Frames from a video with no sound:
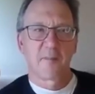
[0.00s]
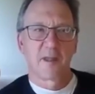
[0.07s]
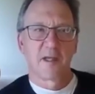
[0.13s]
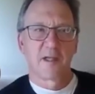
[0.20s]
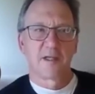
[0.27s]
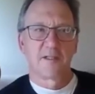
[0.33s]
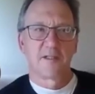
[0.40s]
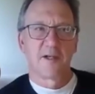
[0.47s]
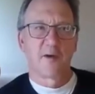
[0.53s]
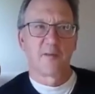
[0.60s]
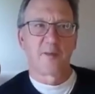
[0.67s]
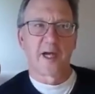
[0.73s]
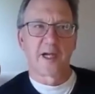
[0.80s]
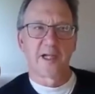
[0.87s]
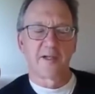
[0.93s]

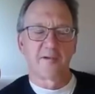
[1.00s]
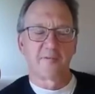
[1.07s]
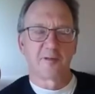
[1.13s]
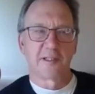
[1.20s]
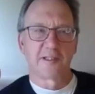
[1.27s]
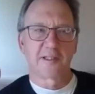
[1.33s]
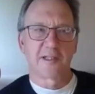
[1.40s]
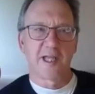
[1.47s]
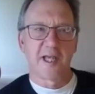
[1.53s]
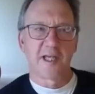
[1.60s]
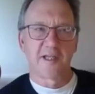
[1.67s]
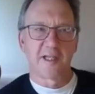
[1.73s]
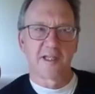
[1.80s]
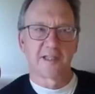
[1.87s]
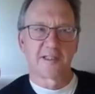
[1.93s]
Nobody would say
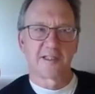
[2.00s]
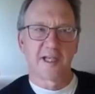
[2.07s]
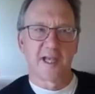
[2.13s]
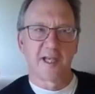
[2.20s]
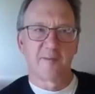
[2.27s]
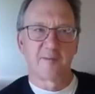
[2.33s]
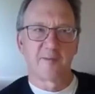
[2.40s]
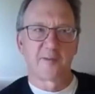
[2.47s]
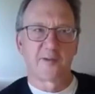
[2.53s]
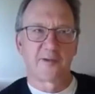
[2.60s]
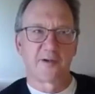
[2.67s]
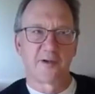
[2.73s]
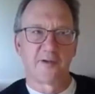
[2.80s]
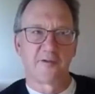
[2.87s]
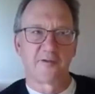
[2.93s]
that it's a
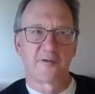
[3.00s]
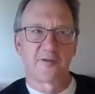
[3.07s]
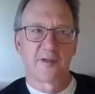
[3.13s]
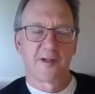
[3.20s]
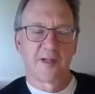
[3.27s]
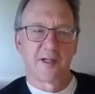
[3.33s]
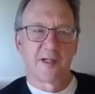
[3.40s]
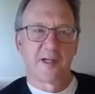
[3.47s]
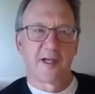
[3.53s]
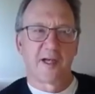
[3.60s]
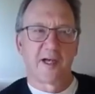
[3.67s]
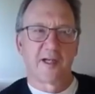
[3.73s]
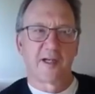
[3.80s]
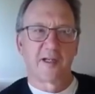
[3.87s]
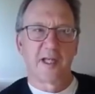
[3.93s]
proof
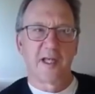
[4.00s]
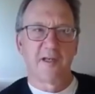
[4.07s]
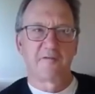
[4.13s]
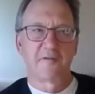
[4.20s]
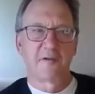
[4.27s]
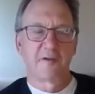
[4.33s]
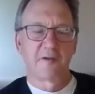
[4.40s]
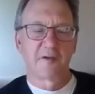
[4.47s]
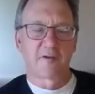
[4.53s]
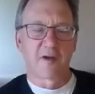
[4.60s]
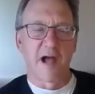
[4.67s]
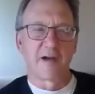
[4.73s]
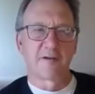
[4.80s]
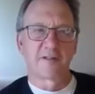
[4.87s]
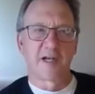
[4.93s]
if you
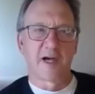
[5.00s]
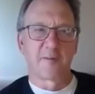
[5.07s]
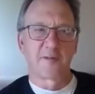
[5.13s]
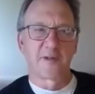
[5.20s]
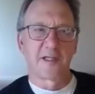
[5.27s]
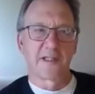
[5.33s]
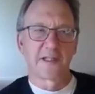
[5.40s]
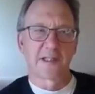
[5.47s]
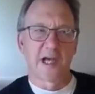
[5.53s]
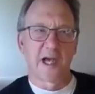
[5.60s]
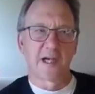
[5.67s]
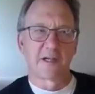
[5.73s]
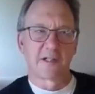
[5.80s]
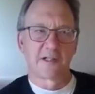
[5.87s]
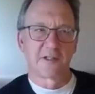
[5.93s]
ground up the
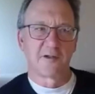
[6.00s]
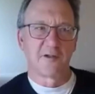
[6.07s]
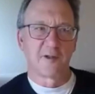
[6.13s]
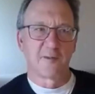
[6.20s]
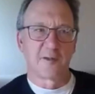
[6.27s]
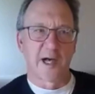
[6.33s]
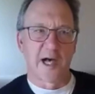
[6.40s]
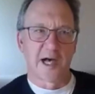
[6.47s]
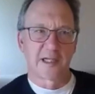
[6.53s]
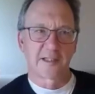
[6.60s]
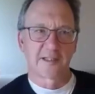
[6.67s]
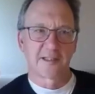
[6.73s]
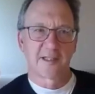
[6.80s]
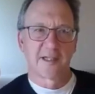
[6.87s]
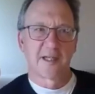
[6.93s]
entire
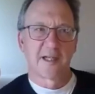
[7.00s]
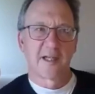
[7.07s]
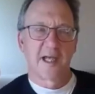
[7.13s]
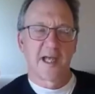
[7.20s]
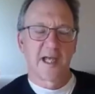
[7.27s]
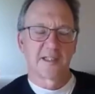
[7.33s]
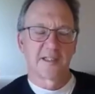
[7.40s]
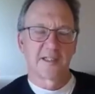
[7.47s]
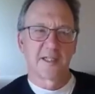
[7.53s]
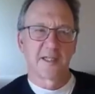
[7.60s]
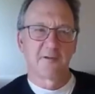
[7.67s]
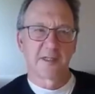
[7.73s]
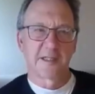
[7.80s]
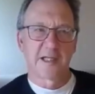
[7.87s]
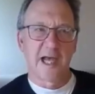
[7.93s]
toolbox and see
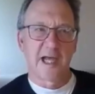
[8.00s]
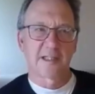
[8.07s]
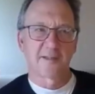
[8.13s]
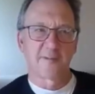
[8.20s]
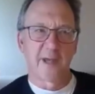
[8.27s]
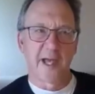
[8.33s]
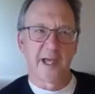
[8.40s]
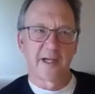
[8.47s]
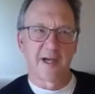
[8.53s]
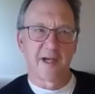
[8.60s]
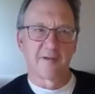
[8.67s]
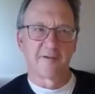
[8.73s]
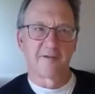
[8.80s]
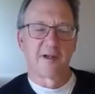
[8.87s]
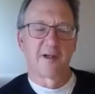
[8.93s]
what that's made
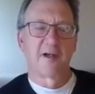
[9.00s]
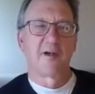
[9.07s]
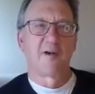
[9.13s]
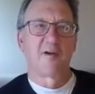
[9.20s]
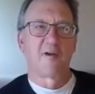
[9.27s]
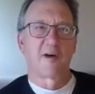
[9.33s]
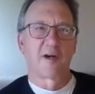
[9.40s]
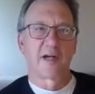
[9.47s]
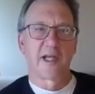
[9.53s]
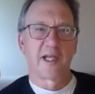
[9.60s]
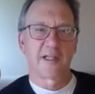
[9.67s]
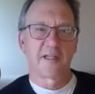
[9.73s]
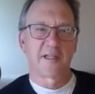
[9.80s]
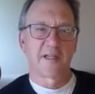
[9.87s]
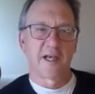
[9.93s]
of, or
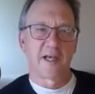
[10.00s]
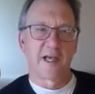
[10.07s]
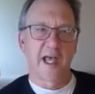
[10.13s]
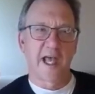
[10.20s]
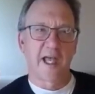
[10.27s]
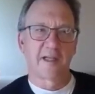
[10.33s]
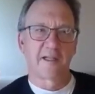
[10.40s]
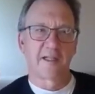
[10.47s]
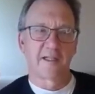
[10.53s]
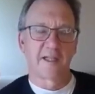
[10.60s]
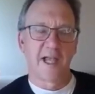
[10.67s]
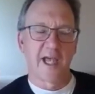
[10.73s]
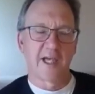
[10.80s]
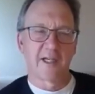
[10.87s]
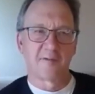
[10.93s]
hit the
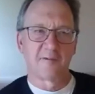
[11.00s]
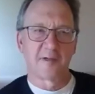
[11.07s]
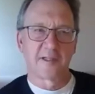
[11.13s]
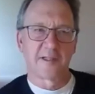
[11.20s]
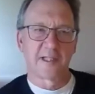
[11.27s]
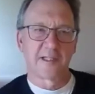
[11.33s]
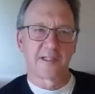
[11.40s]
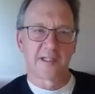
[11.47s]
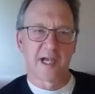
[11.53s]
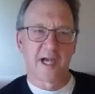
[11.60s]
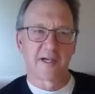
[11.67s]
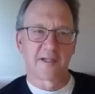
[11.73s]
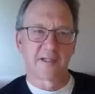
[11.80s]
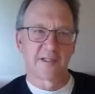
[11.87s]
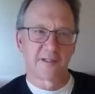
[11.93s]
nail with the
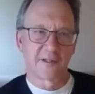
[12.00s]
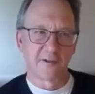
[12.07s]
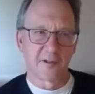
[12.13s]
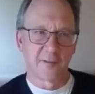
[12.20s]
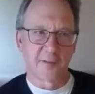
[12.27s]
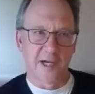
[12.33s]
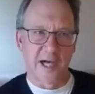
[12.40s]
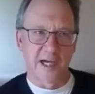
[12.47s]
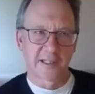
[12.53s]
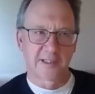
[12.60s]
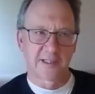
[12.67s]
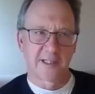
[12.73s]
entire toolbox